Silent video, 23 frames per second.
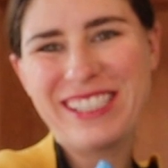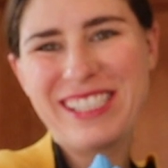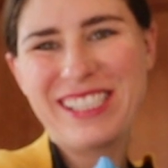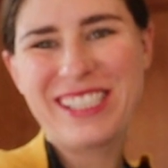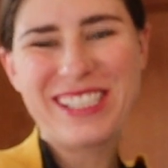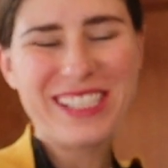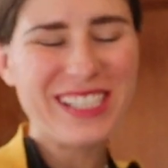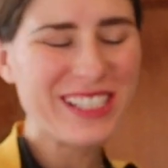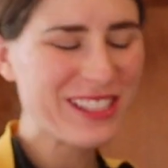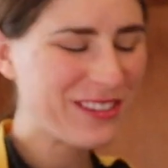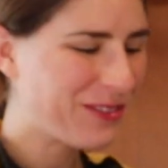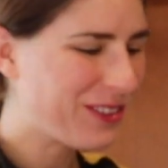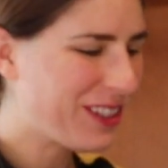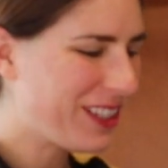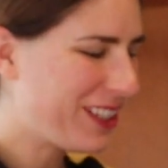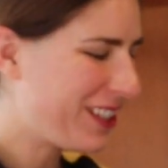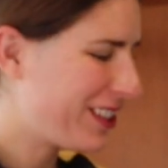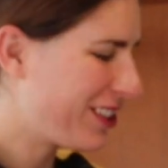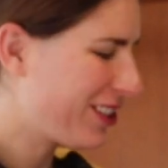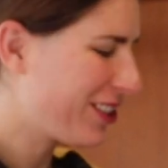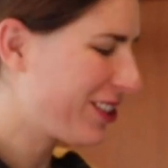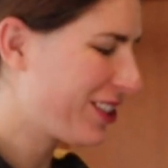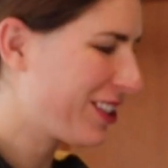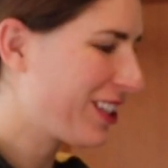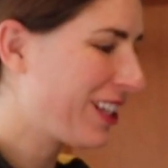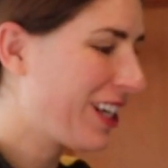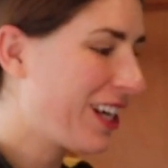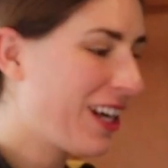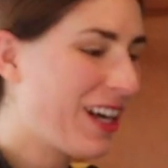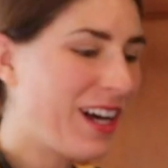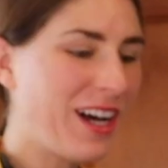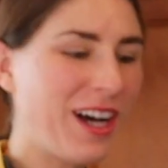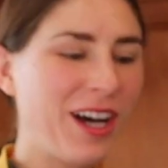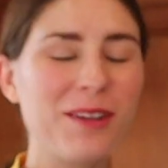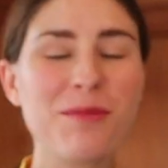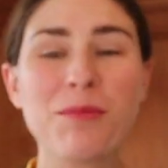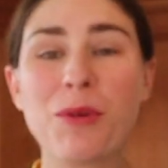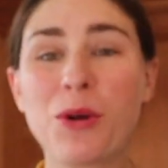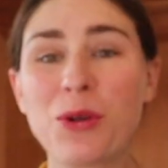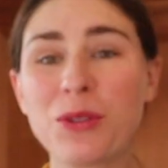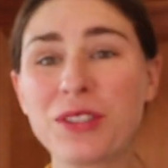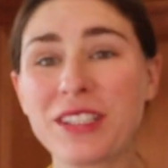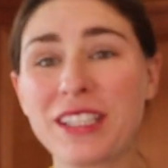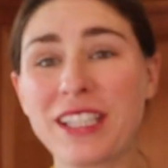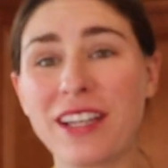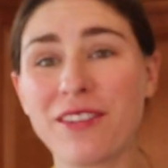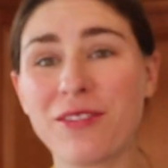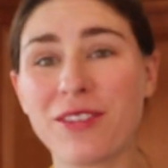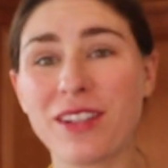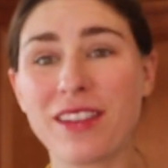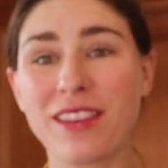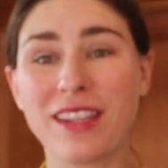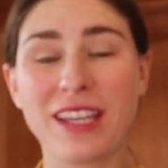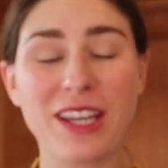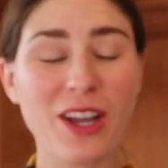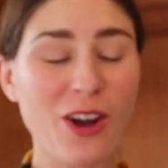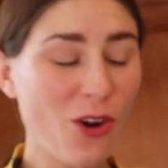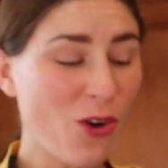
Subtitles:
Just finished unmolding everything.